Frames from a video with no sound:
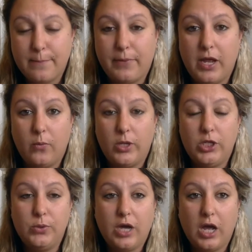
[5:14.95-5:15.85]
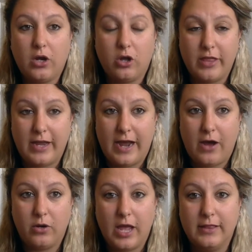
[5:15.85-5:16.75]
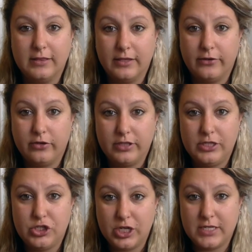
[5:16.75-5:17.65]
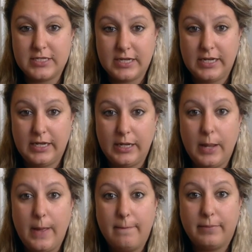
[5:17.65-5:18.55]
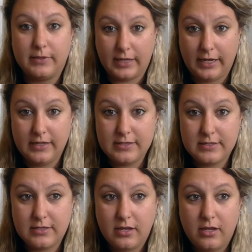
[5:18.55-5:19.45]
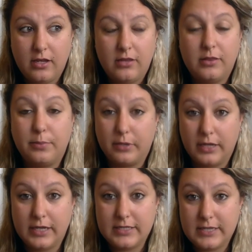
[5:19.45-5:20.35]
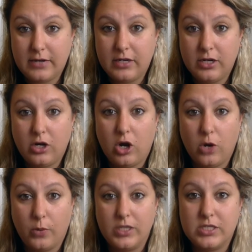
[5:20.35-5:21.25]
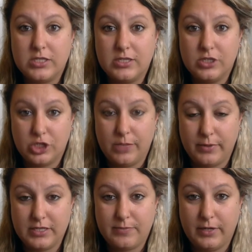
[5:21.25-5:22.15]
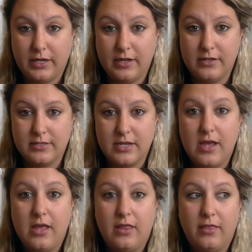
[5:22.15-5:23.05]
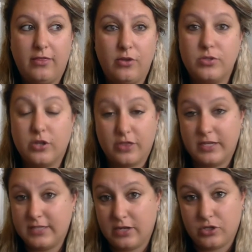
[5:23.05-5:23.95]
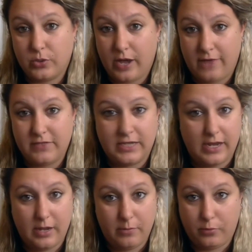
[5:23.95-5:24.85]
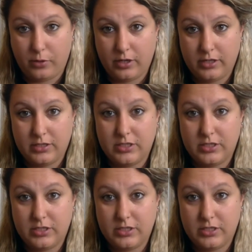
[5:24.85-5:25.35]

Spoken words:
But when you cut all that out and literally just eat plants, the plants down here are what's the cheapest because those are things that don't have to get imported.